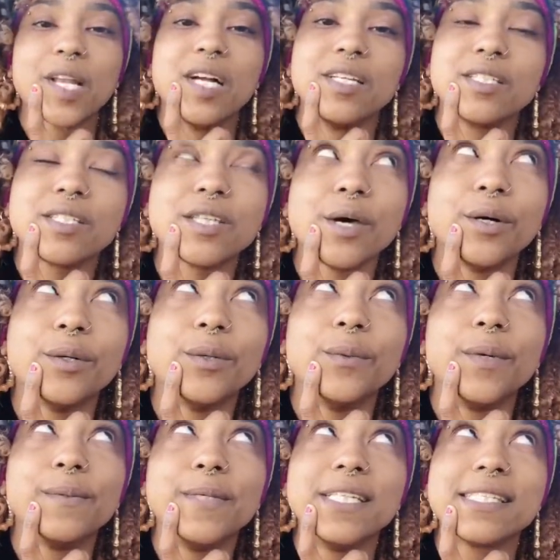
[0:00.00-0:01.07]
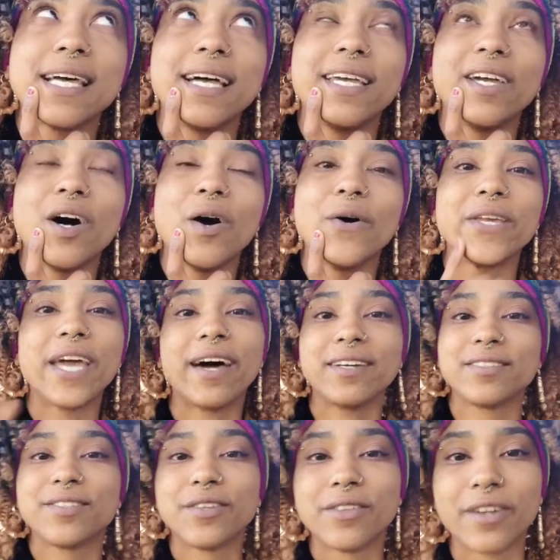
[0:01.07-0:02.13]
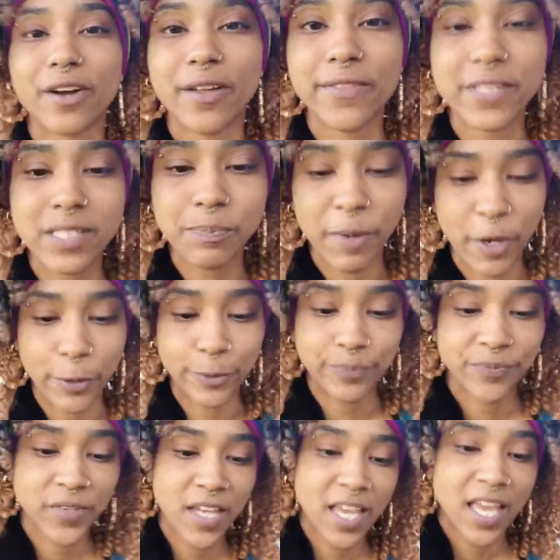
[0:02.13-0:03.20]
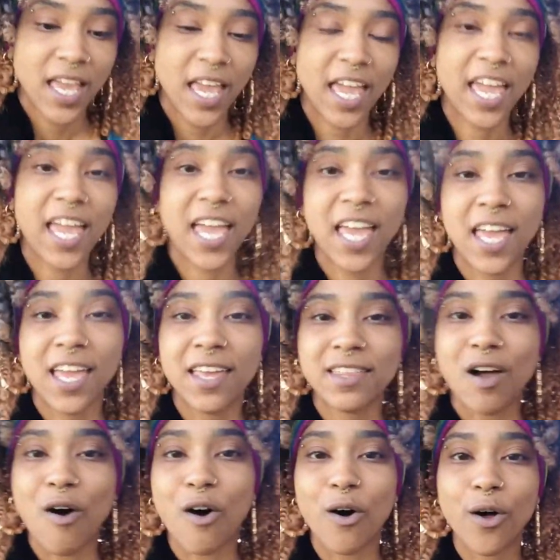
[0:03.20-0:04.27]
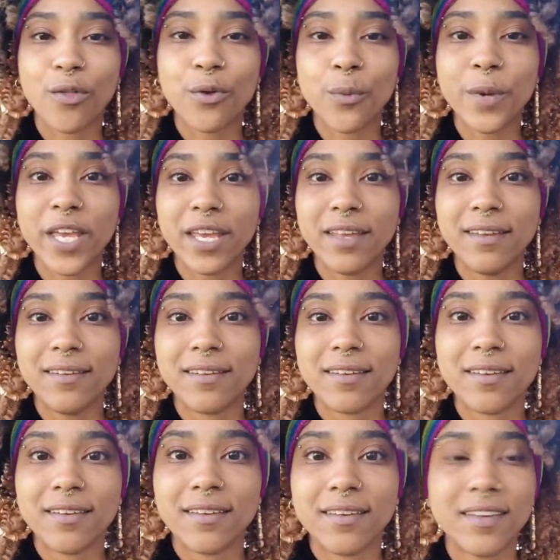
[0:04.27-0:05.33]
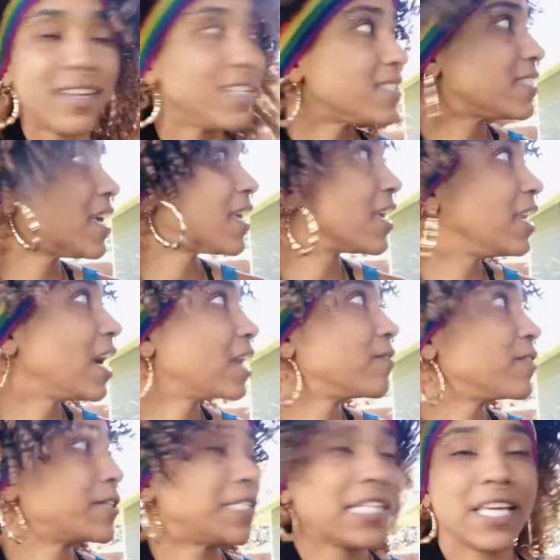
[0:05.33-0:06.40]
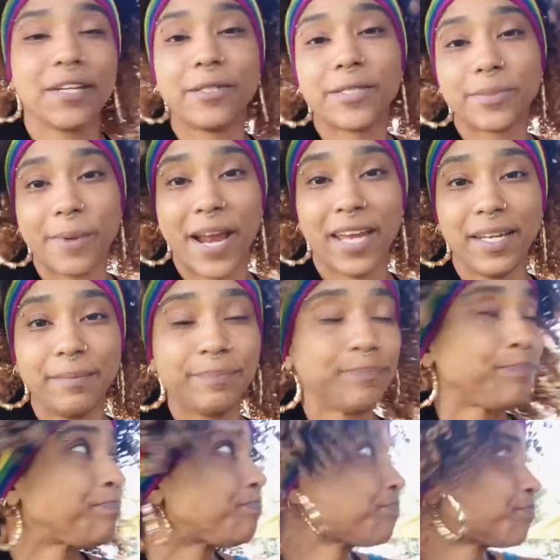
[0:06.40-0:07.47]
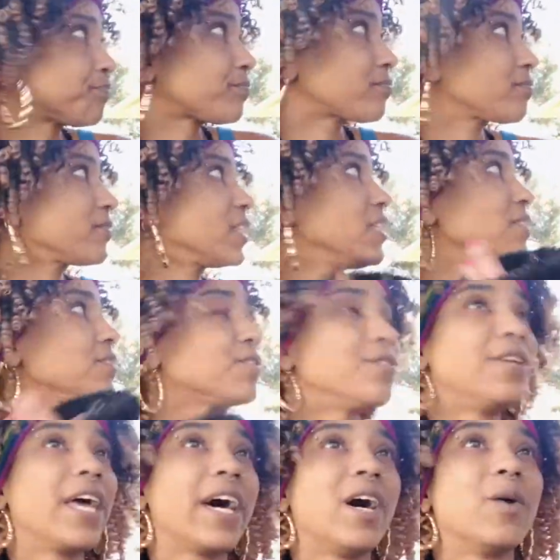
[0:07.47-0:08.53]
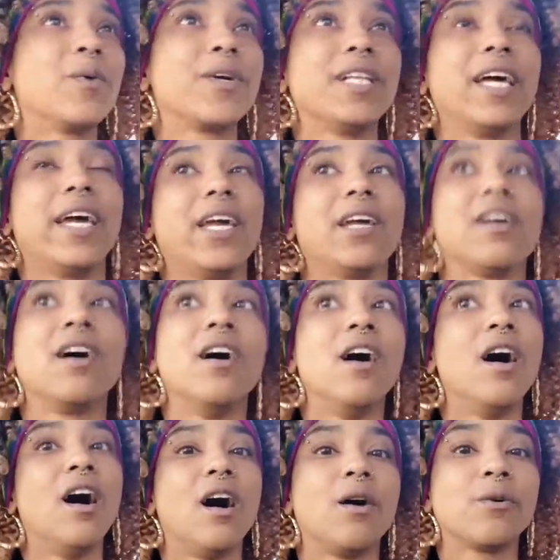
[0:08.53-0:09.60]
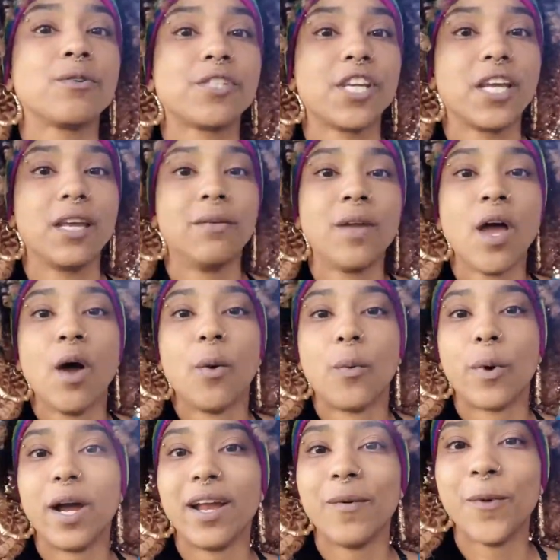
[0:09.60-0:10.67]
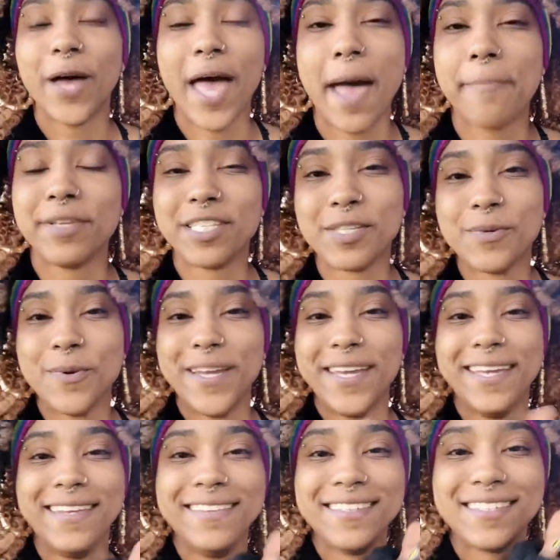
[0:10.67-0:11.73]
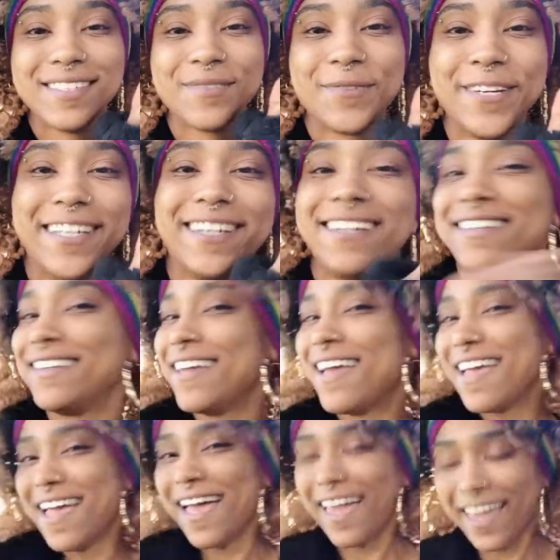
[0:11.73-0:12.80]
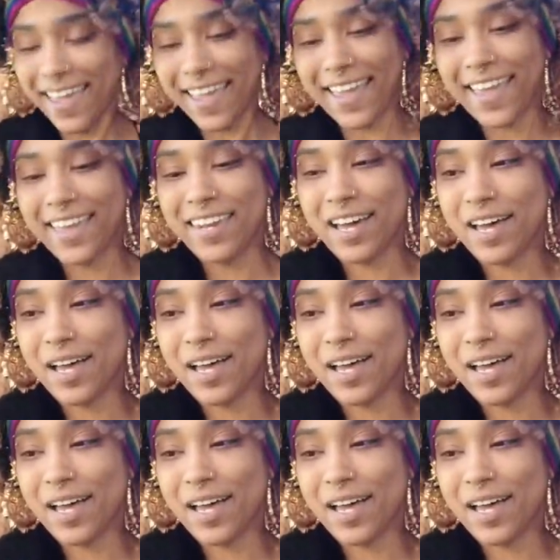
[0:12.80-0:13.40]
So where was I? Oh yeah, so they're on this boat, and all the wind is taken out of their sails, right? So now we're like, oh shit, what happened to the wind? This is weird. And